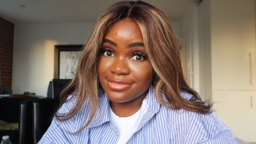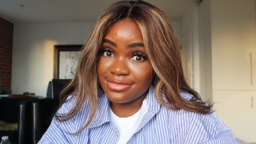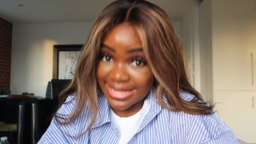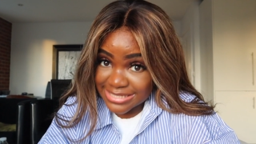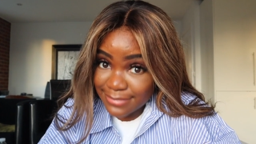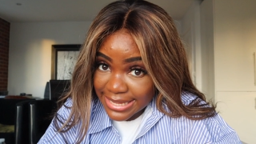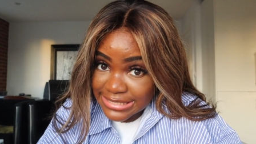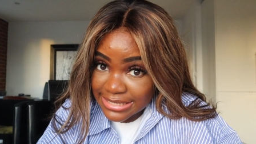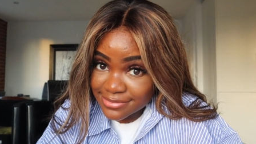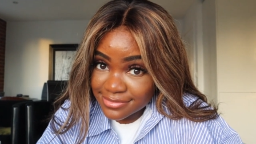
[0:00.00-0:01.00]
that's
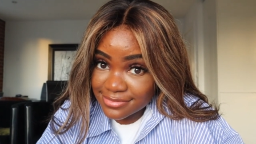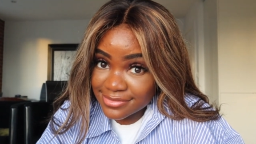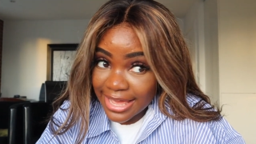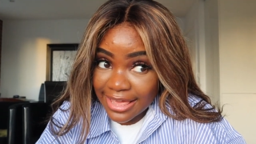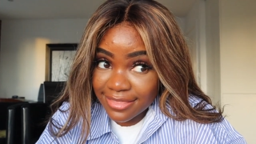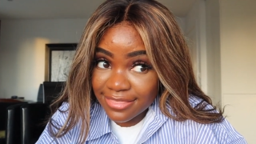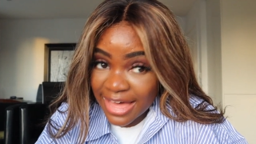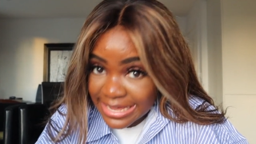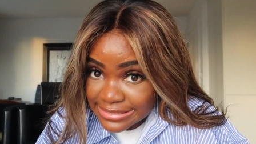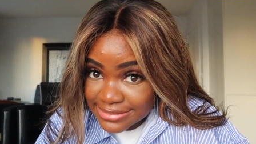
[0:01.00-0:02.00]
amazing. Like,
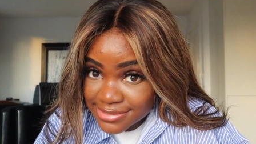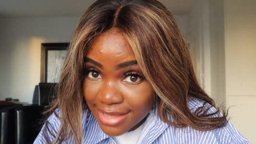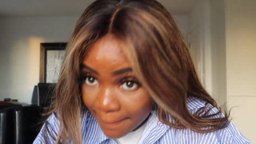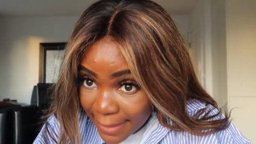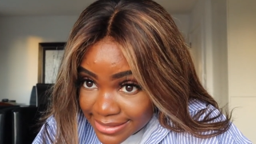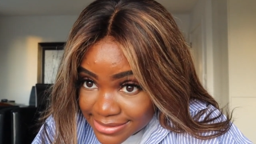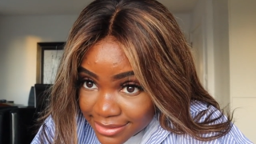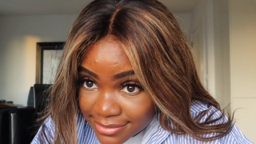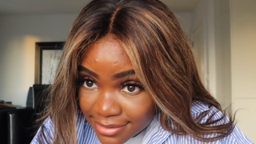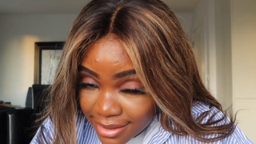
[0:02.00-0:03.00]
that is amazing.